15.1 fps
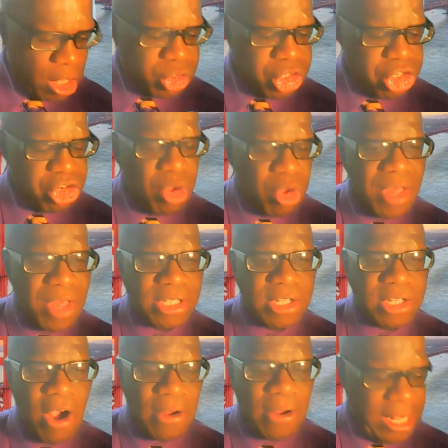Do you know that
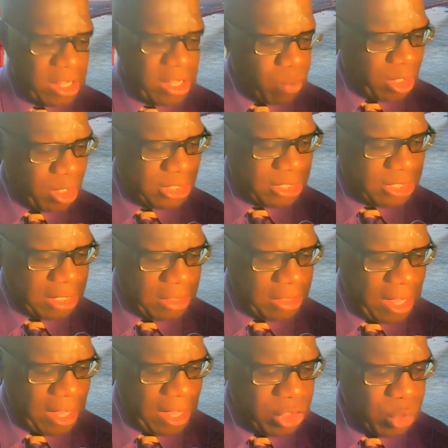
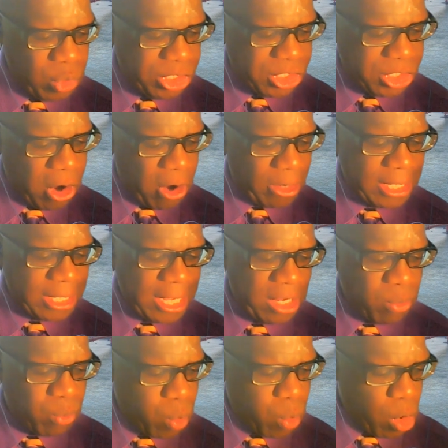they used garlic
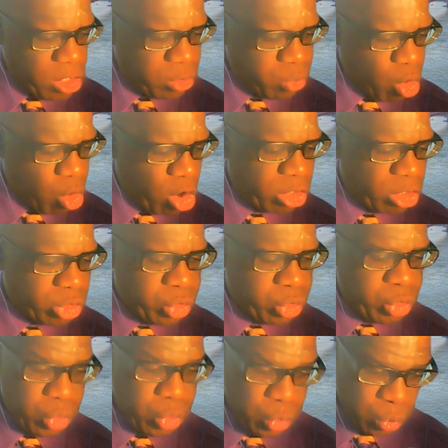in World War
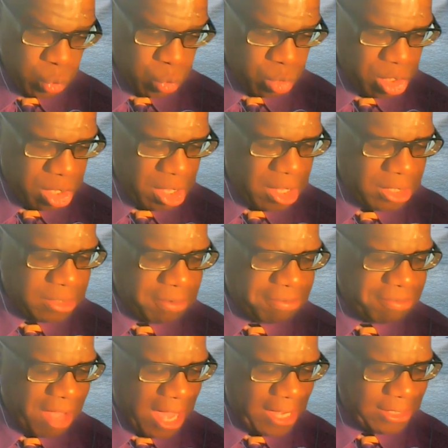II to
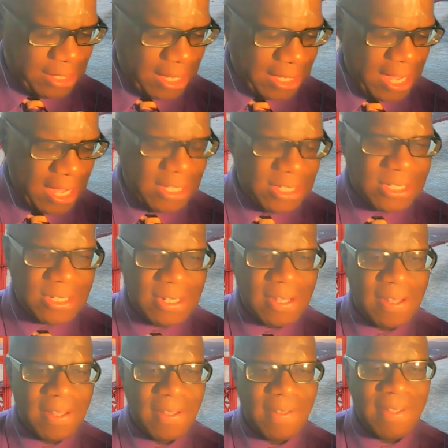fight against
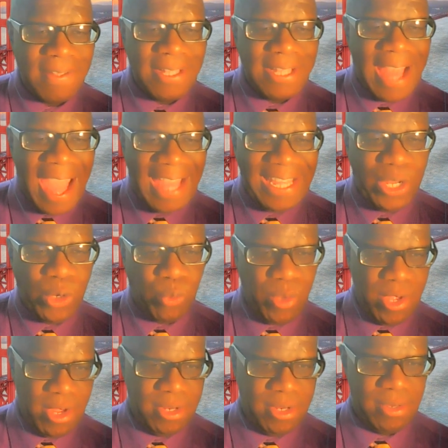
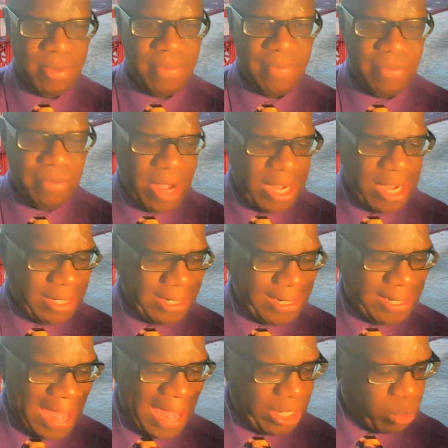gangrene, right?
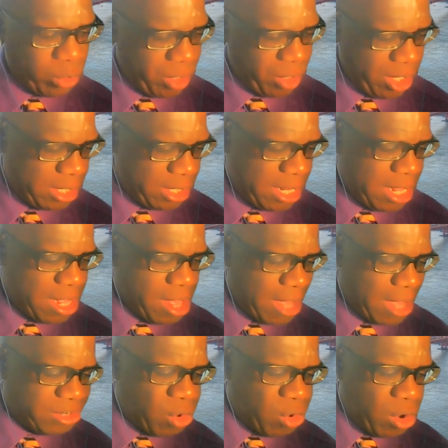Gangrene.
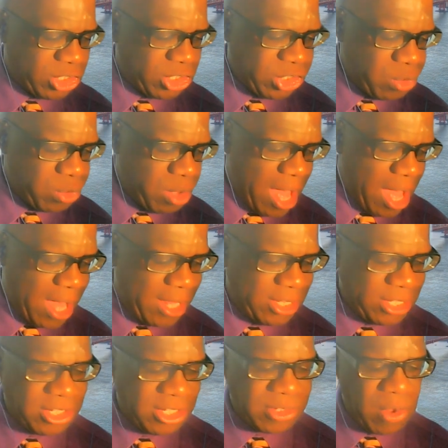And also
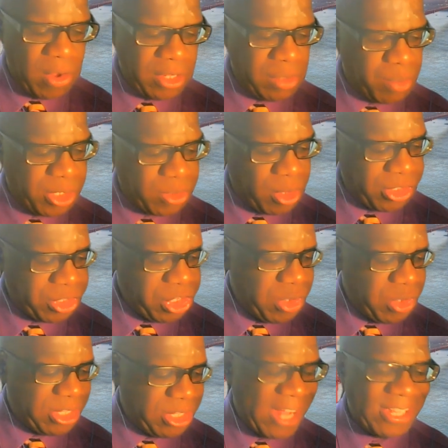it was also
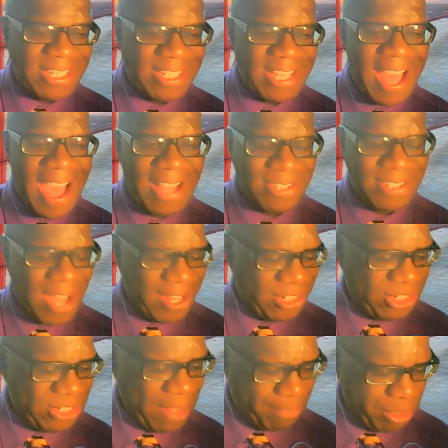used as an
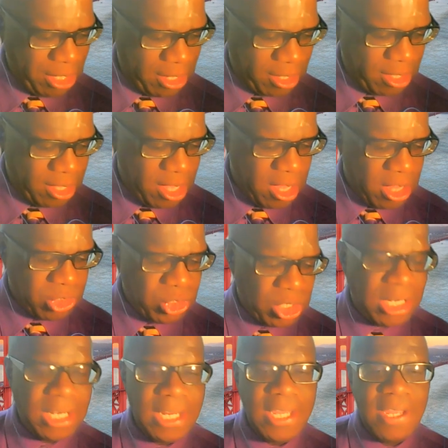antiseptic to
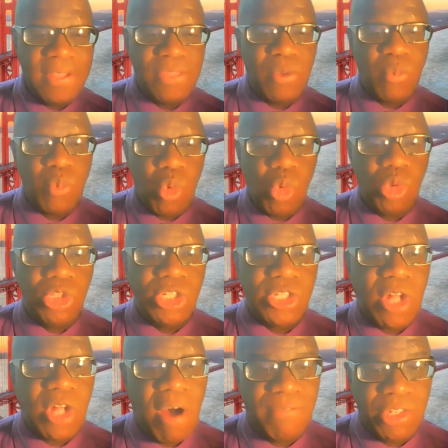clean the
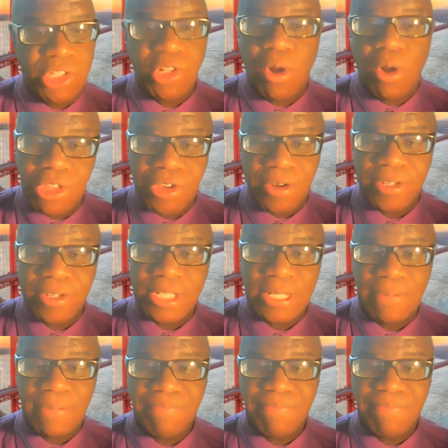wounds of the soldiers.